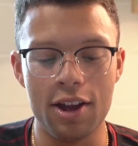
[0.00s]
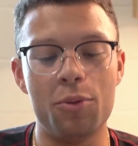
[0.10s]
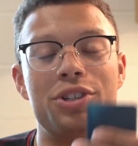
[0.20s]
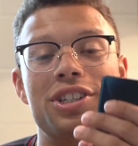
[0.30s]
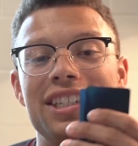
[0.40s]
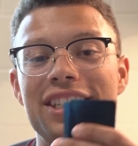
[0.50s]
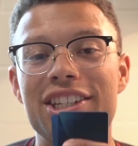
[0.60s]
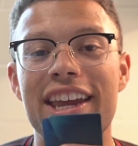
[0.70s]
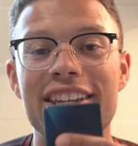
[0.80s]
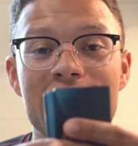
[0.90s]
which is the
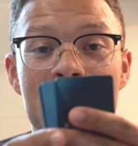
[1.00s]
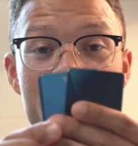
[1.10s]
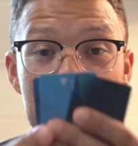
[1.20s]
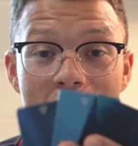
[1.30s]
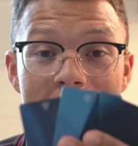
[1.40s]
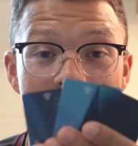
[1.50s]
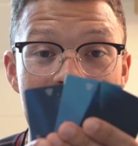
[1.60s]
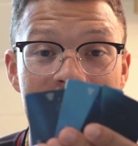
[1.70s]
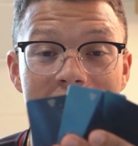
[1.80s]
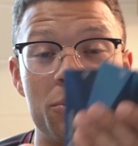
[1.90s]
Chase
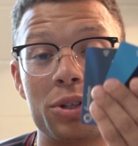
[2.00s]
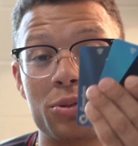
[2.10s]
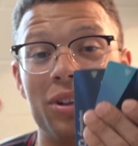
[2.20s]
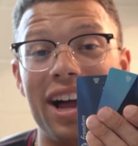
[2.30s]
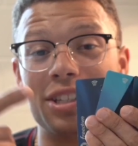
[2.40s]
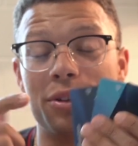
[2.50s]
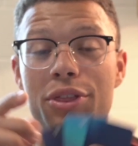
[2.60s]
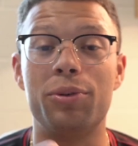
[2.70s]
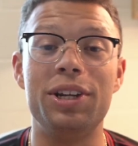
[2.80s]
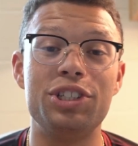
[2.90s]
Trifecta, which relies on
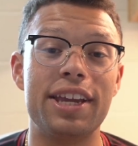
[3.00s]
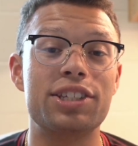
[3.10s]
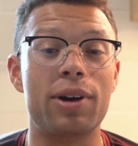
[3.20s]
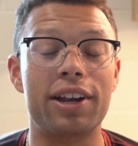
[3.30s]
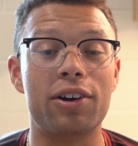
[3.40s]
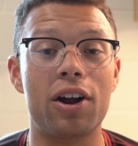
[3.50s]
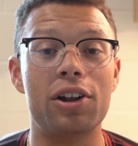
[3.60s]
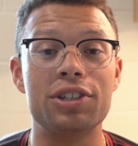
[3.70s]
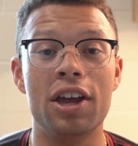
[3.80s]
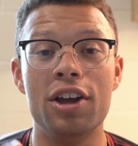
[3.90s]
3 Chase credit
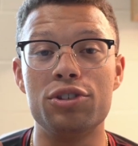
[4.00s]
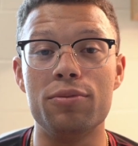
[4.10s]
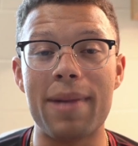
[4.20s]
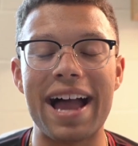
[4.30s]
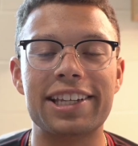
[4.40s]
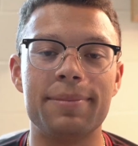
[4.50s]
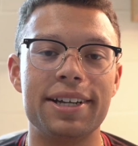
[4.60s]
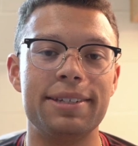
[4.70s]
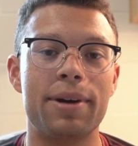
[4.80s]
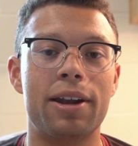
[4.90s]
cards to maximize
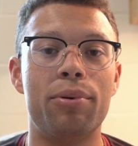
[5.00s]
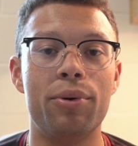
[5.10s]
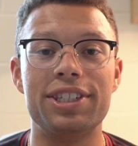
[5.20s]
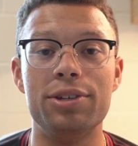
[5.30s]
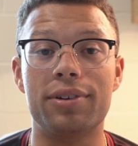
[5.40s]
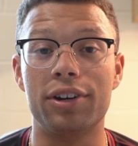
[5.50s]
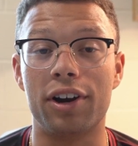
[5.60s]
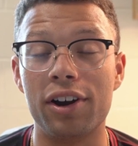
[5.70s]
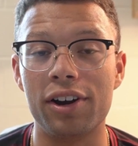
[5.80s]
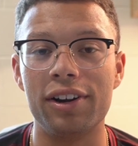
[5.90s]
the amount of points that you can
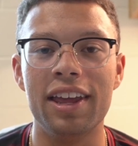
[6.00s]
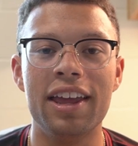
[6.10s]
earn